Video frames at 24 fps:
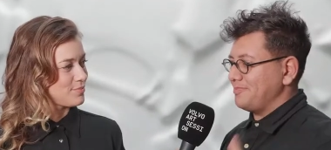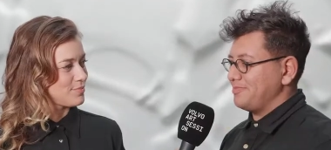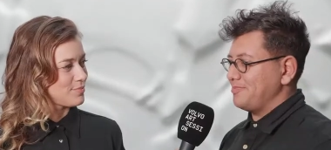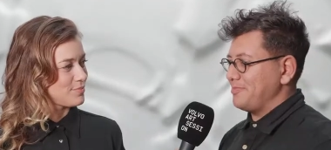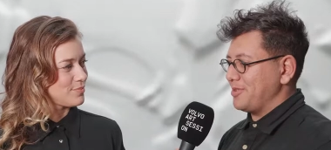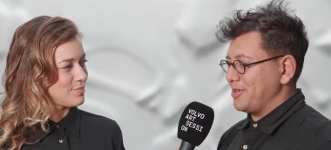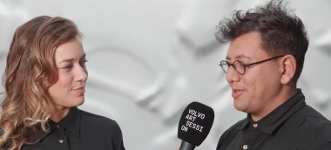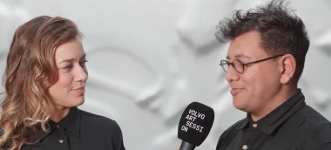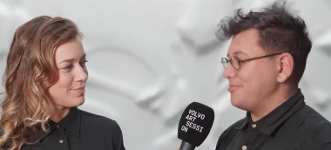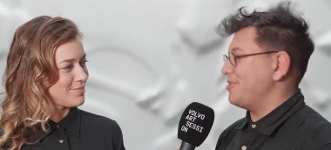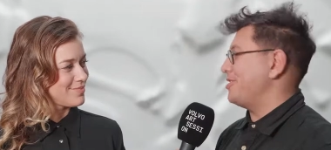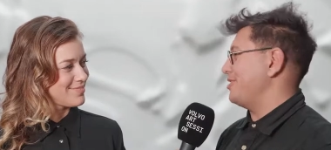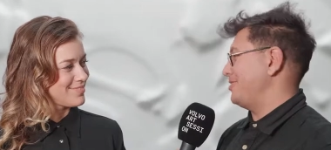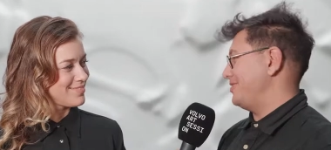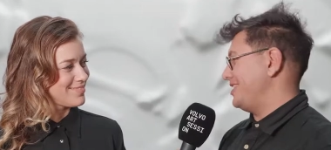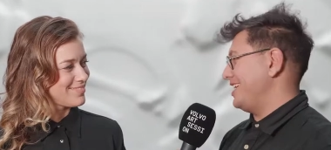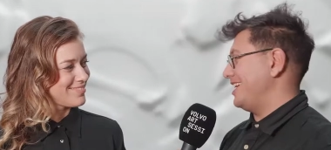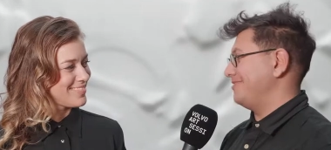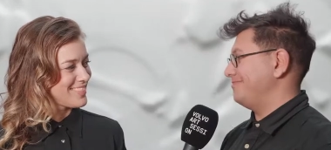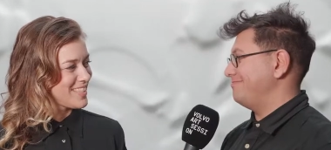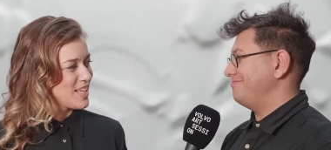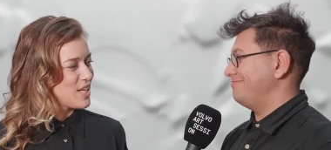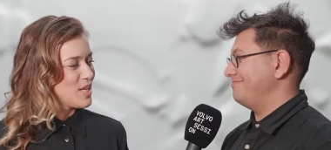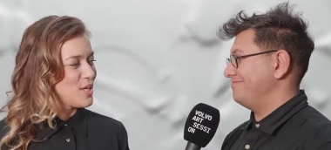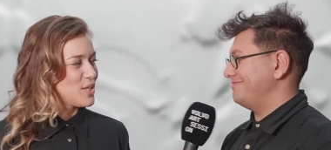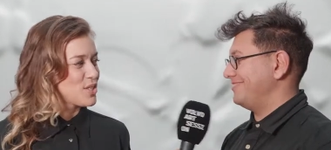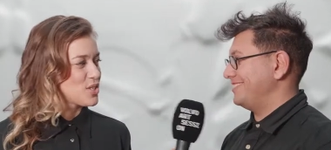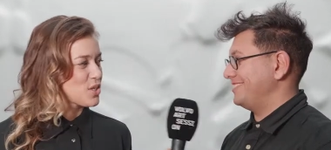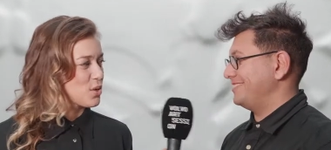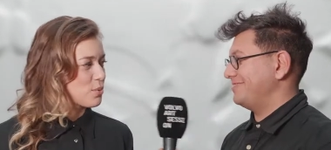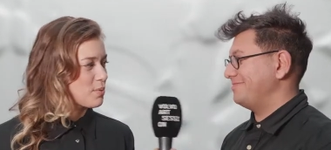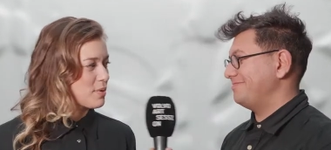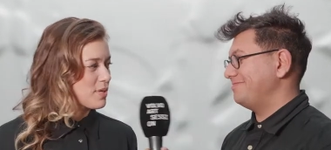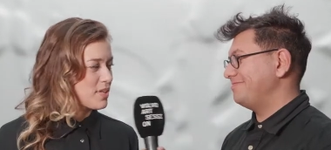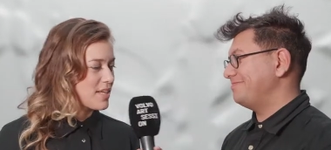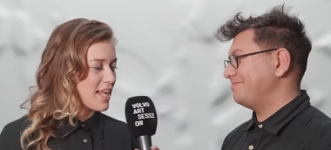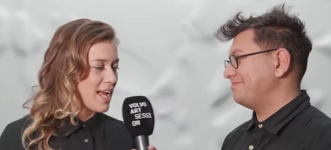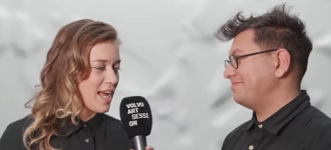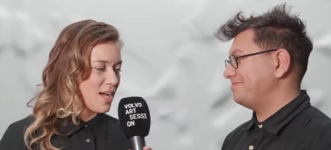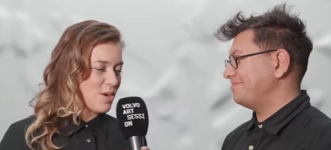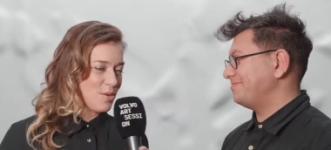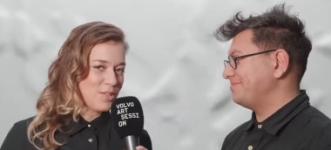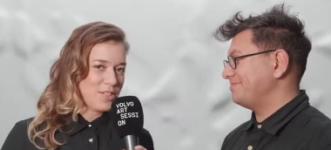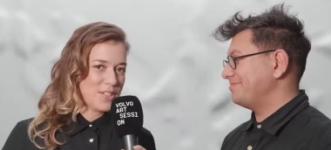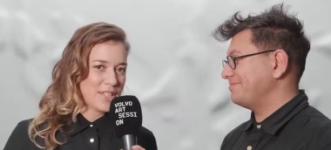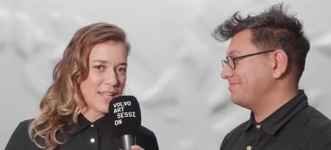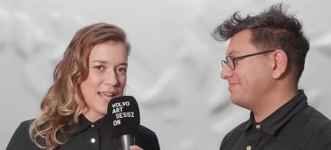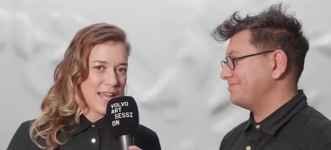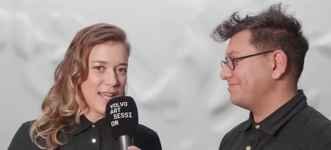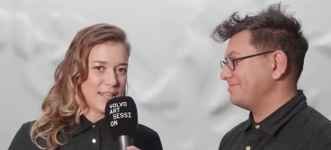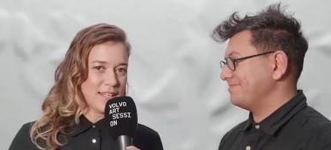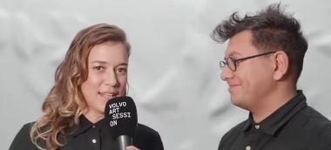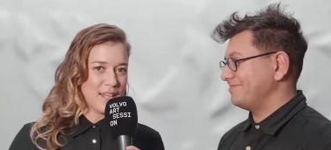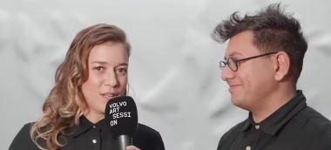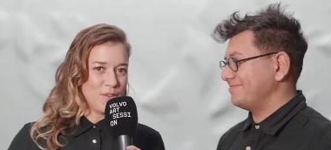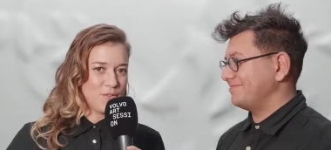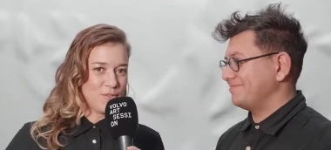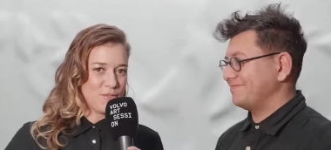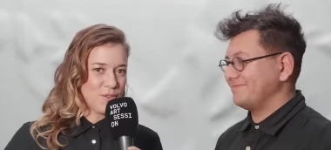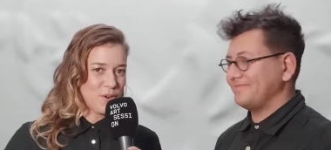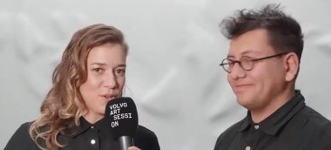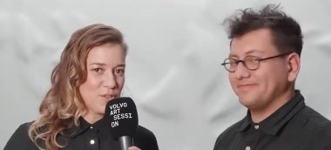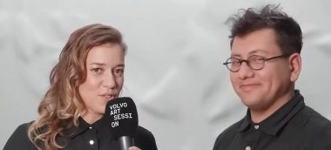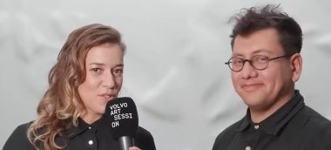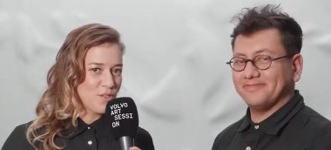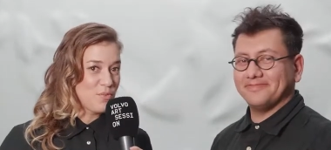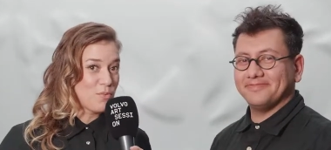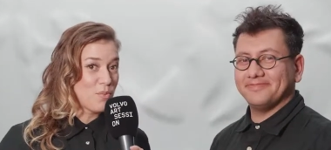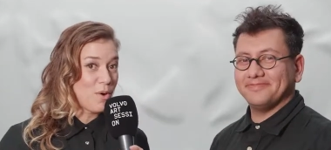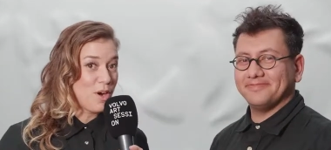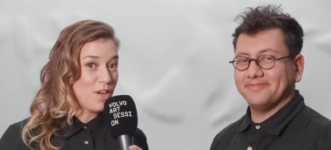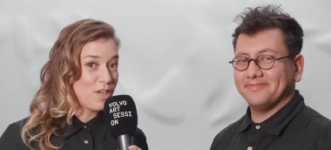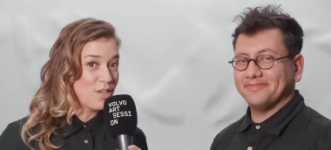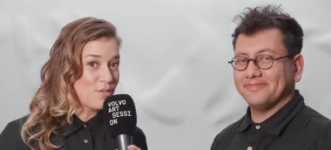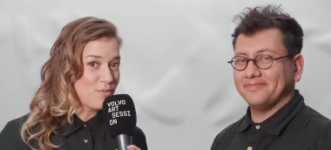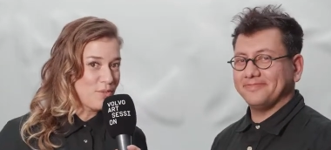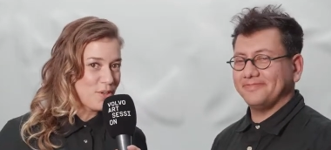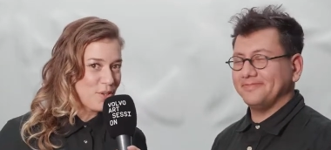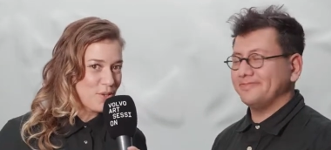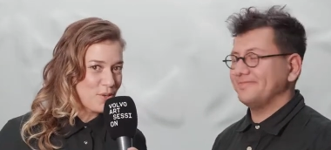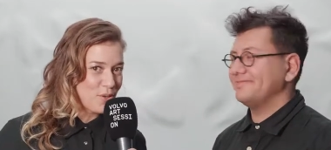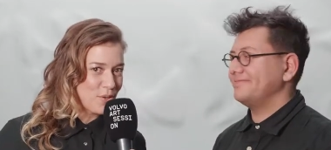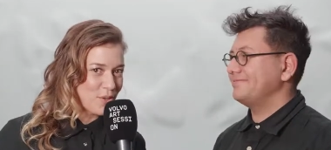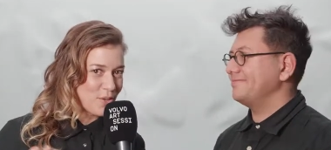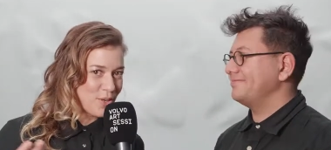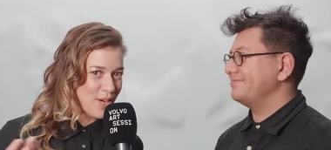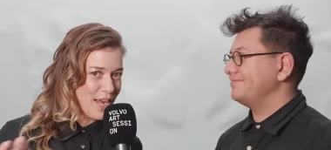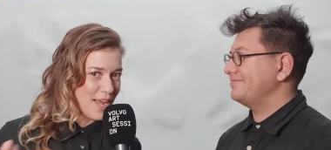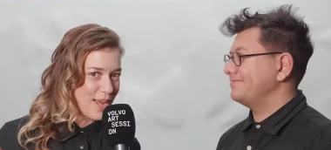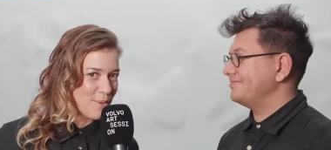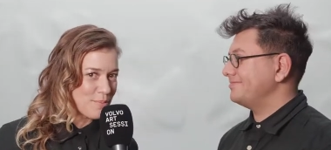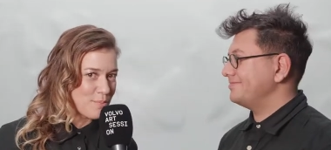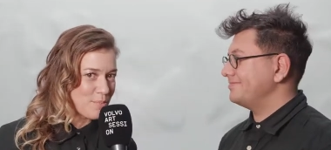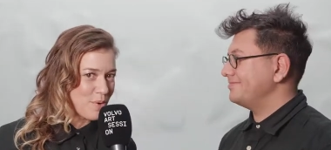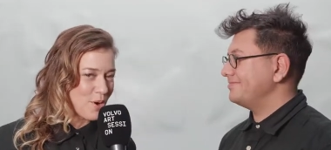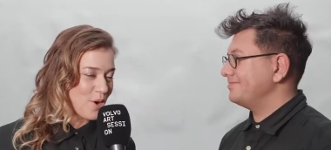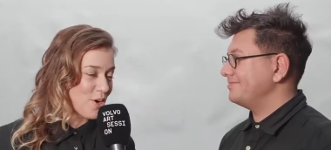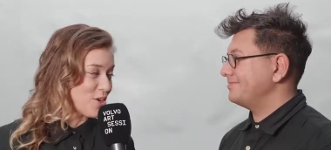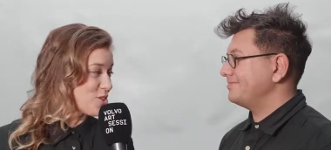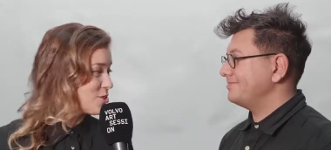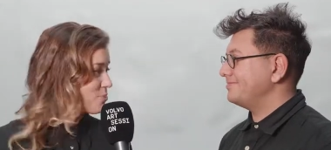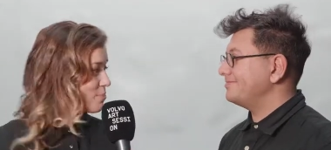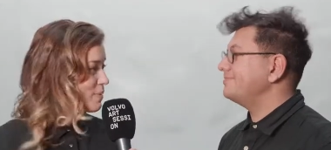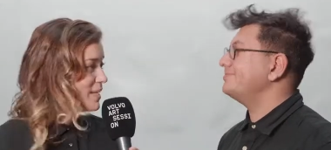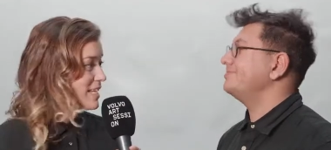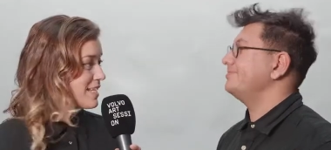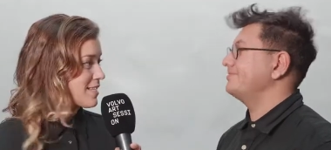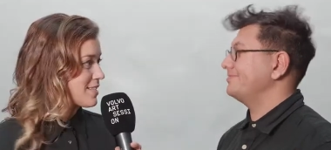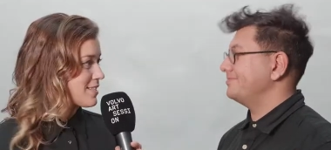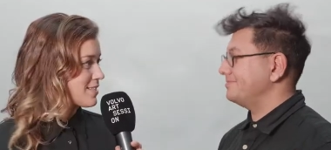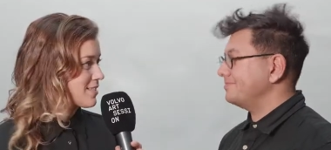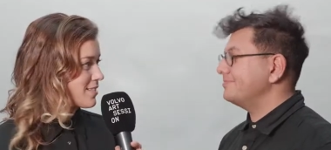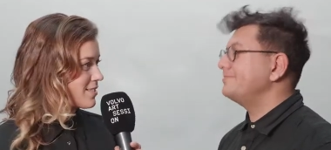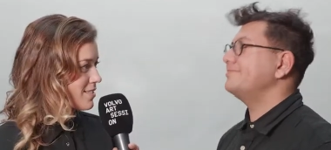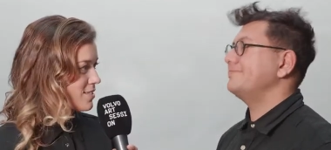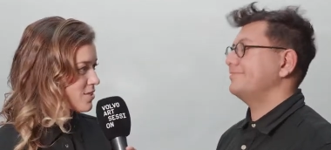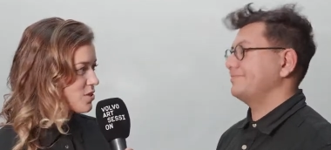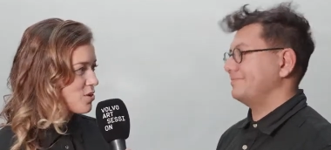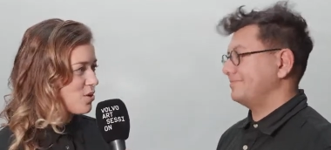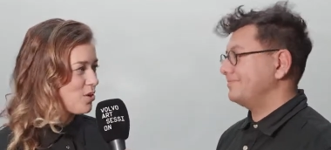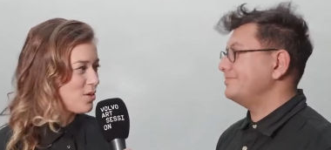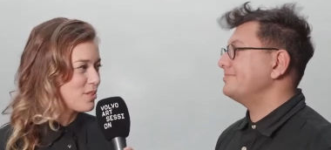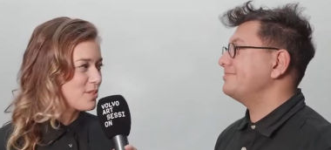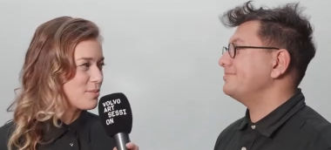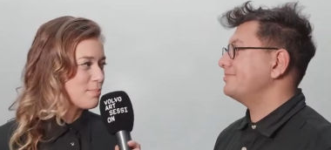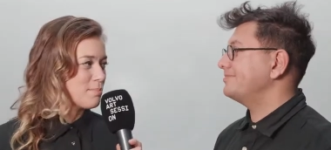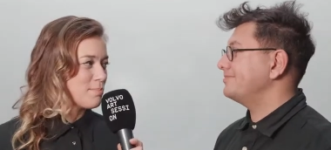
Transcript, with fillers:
Speaker 1: more and more, yeah.
Speaker 2: So we're now standing in front of one of your um, art pieces. It's called